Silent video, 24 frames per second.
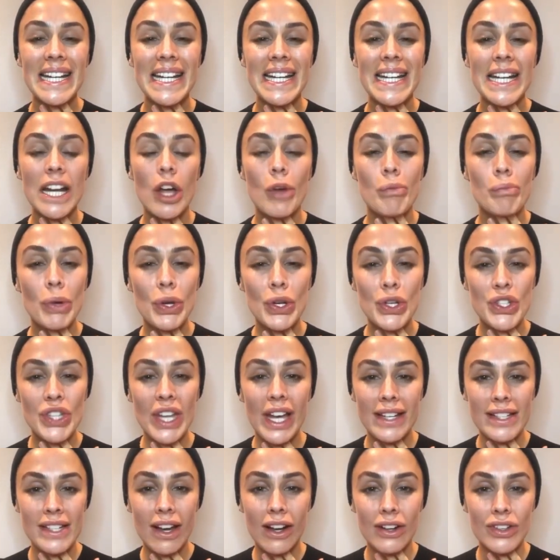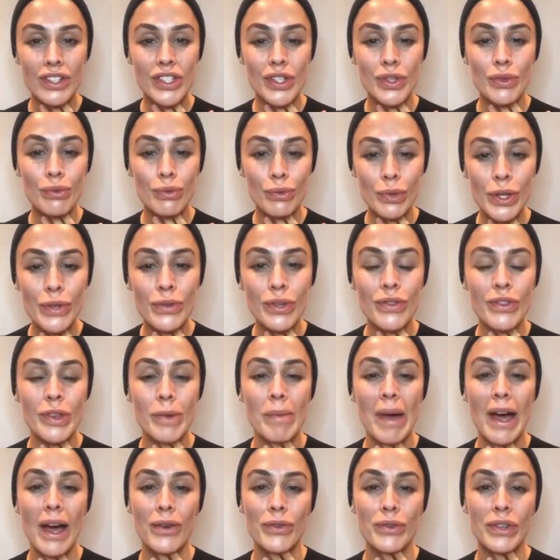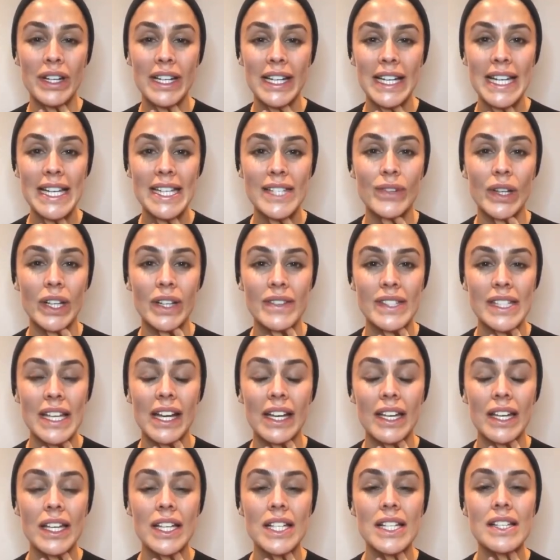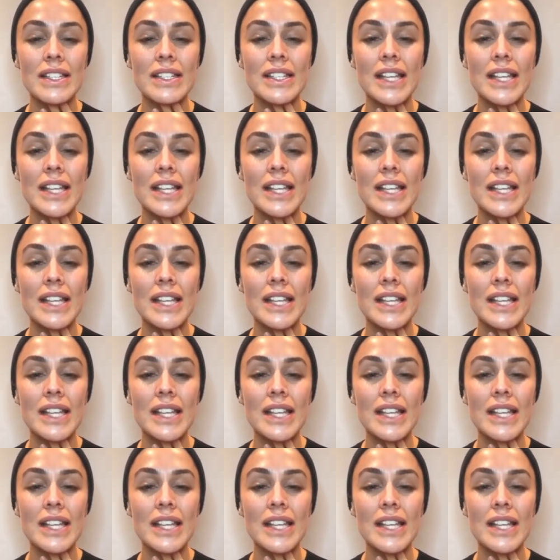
Push that tongue to the roof of the mouth for at least 5 seconds.